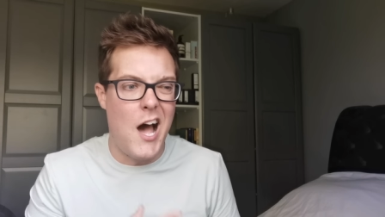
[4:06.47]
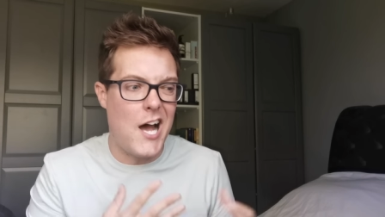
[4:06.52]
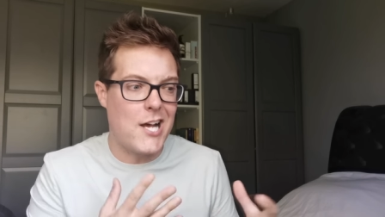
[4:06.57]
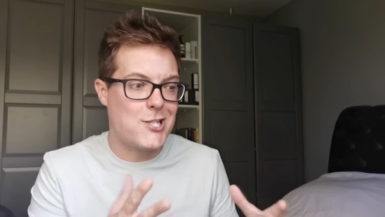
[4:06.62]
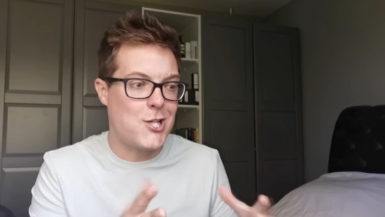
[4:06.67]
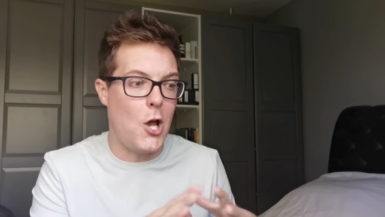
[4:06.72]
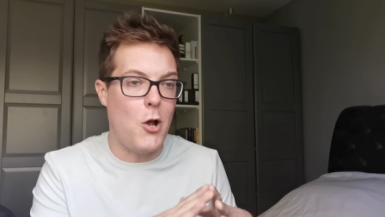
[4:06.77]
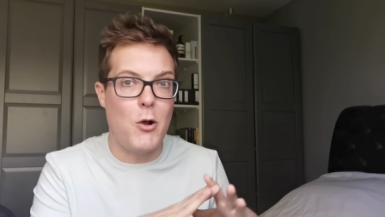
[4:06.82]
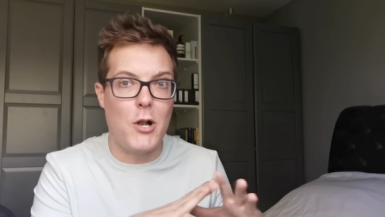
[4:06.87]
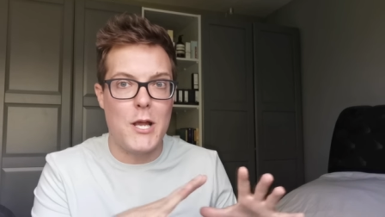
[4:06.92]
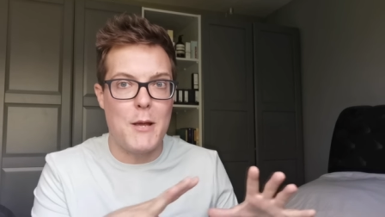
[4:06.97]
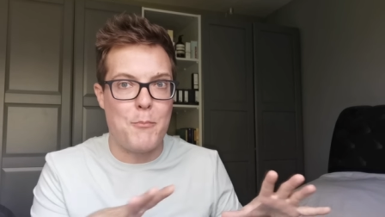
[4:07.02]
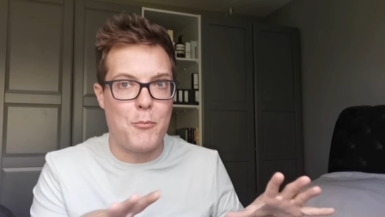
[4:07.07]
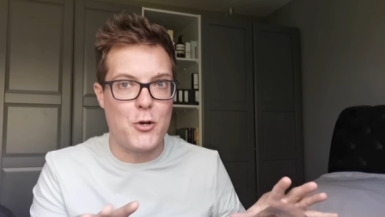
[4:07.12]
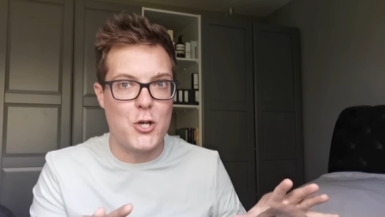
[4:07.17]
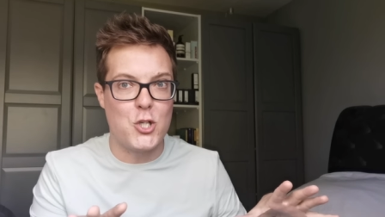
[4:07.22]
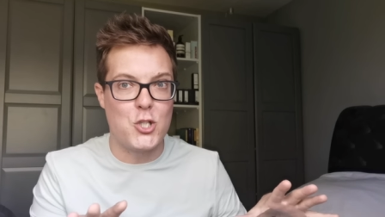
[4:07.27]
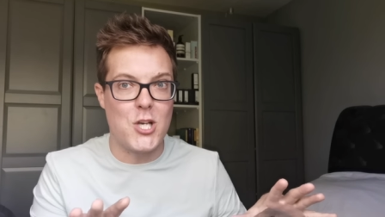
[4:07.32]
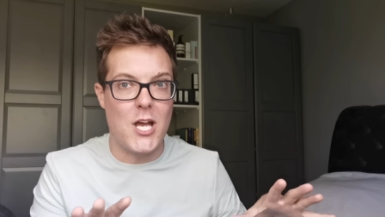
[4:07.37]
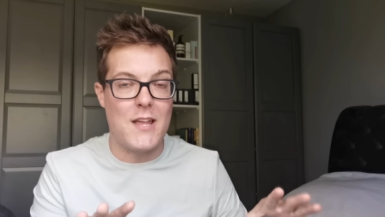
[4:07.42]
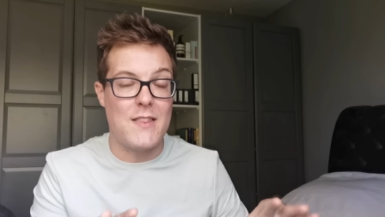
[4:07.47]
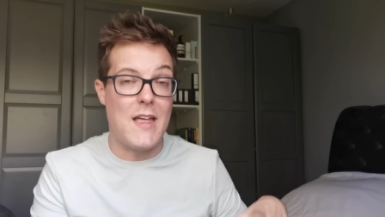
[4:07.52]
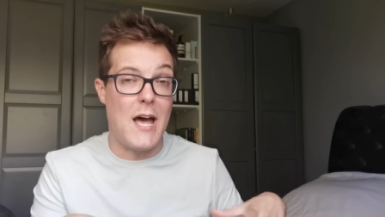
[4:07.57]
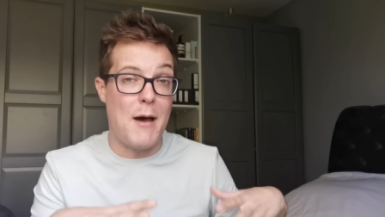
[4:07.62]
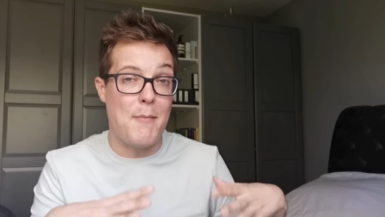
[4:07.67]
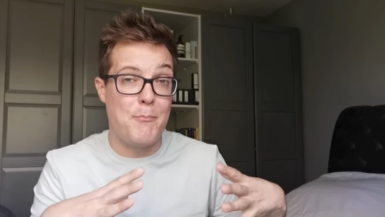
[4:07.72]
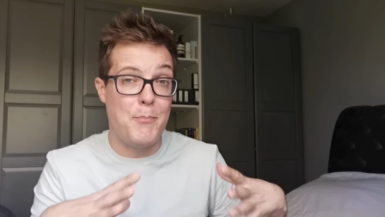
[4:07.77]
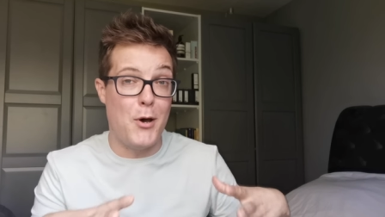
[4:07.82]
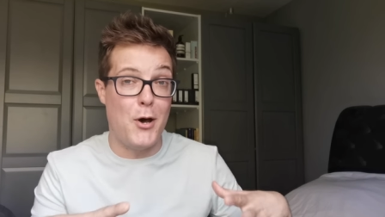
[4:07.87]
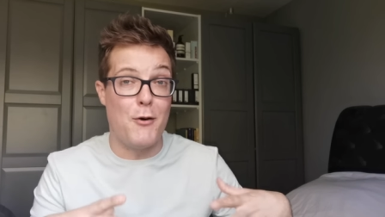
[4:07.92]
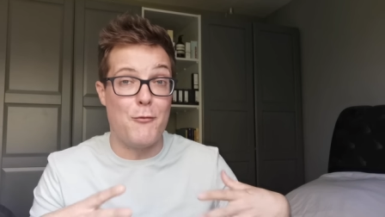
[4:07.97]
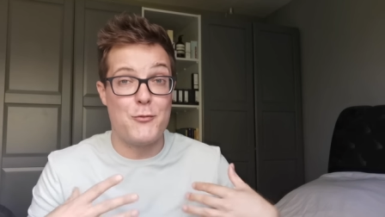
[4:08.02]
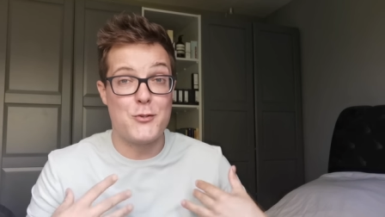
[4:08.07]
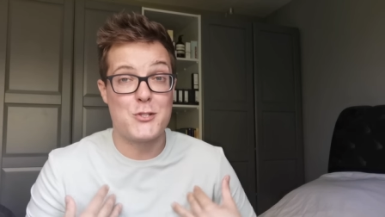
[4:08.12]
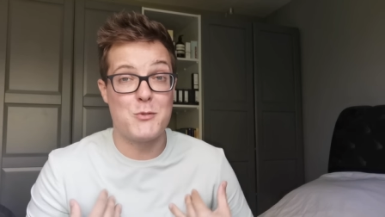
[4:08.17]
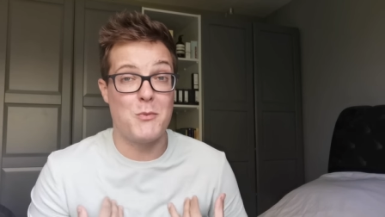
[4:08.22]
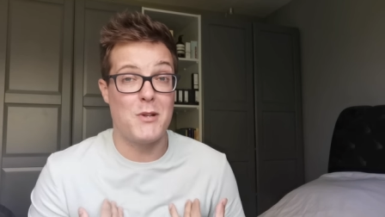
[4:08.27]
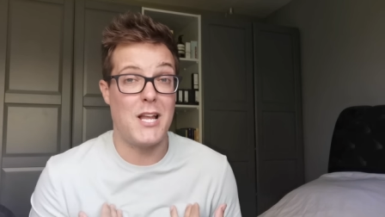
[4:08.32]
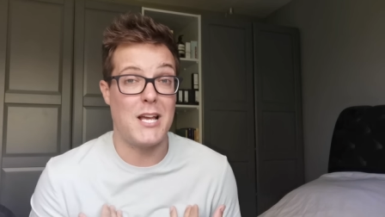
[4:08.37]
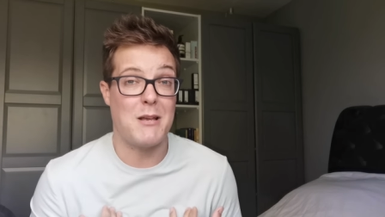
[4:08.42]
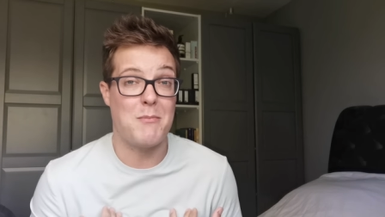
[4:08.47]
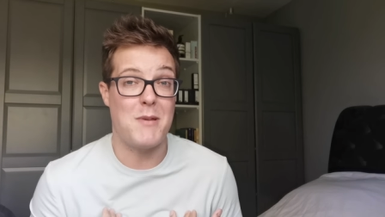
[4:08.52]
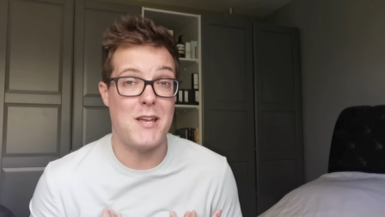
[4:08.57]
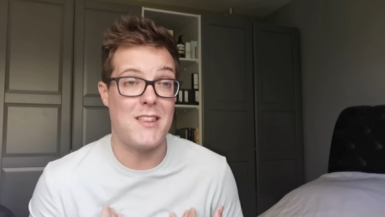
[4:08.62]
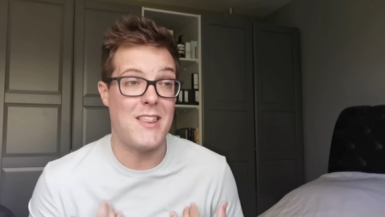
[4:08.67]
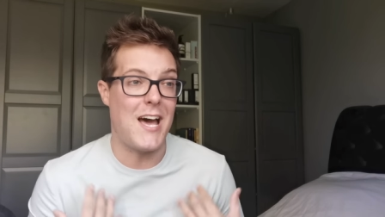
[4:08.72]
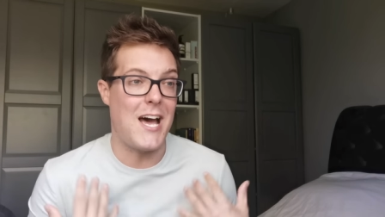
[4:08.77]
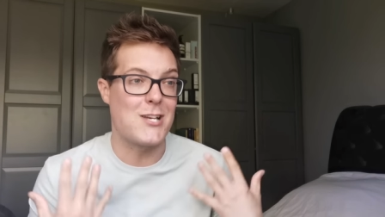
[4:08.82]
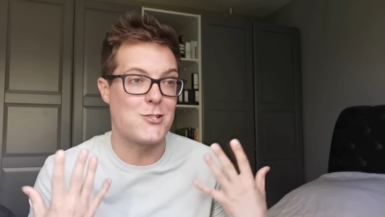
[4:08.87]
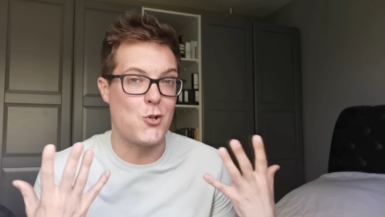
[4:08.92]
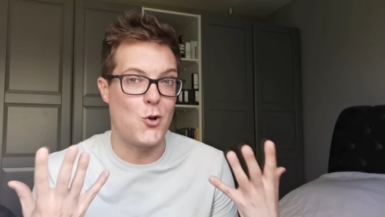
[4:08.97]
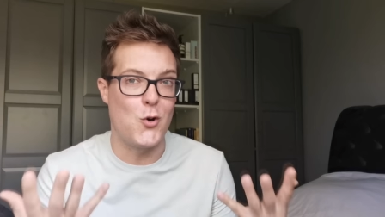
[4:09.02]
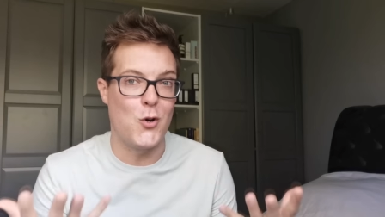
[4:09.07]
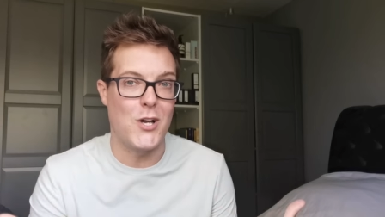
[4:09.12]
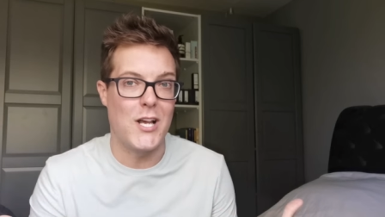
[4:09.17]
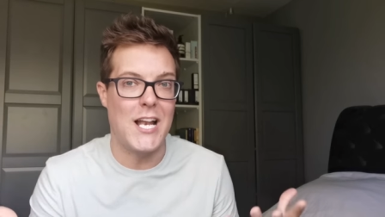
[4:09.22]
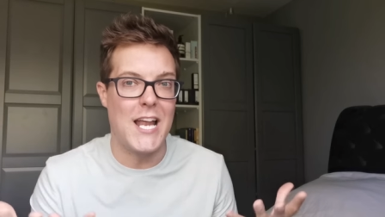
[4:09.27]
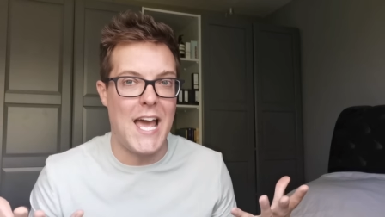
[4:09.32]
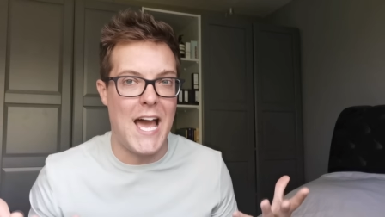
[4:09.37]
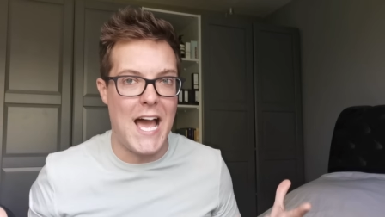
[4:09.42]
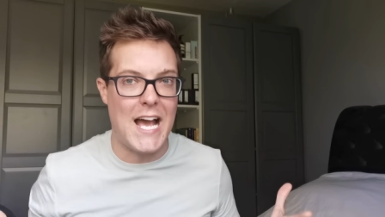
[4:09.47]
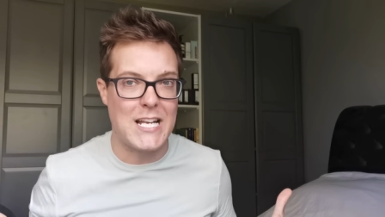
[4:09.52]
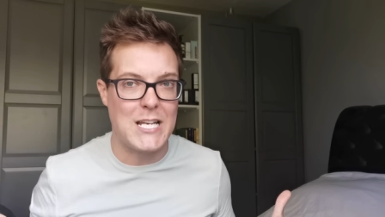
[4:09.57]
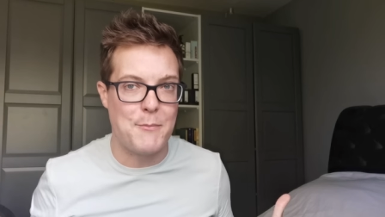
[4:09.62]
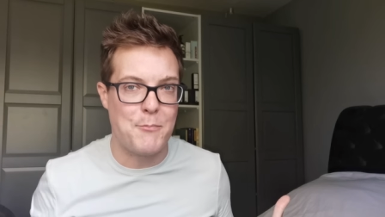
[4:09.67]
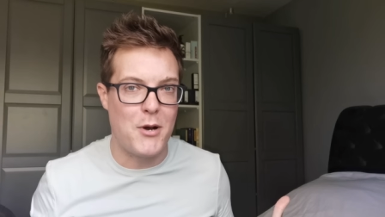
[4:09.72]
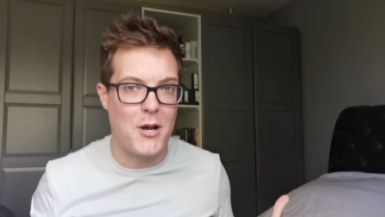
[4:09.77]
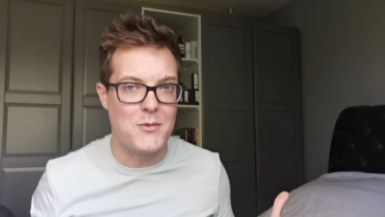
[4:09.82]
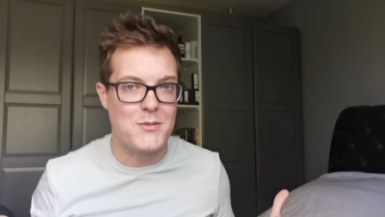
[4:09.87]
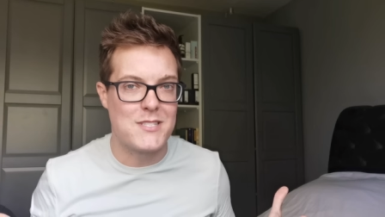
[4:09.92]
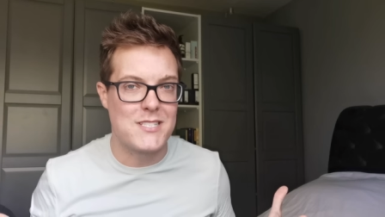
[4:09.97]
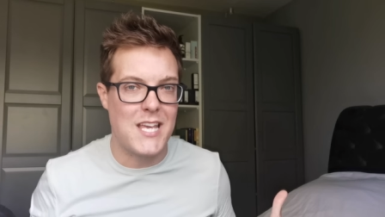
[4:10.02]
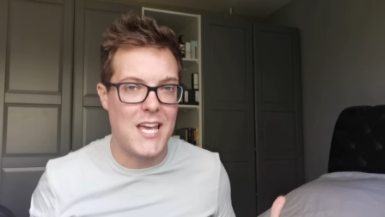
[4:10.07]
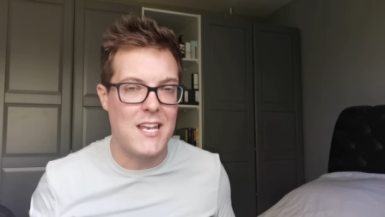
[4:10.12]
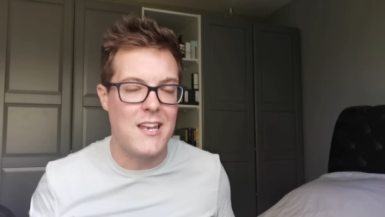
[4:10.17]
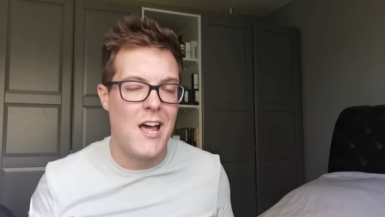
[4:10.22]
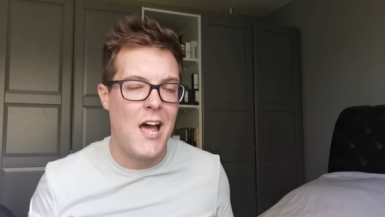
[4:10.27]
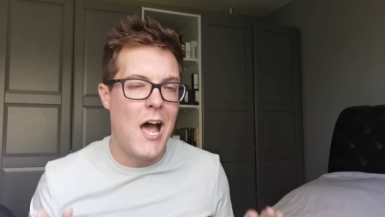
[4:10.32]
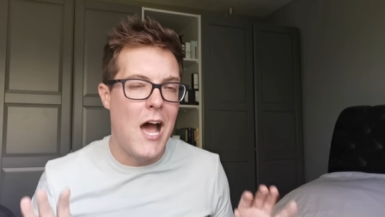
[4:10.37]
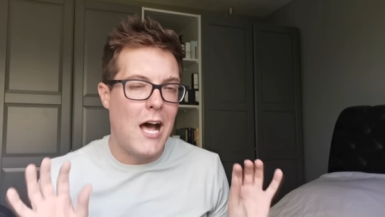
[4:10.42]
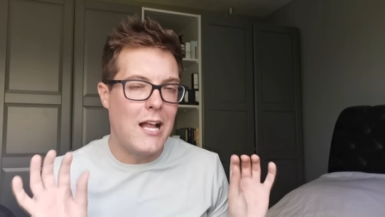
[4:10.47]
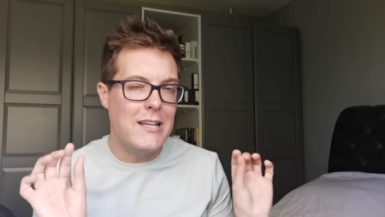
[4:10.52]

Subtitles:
I totally appreciate that, but for someone like me that has oily, acne-prone skin,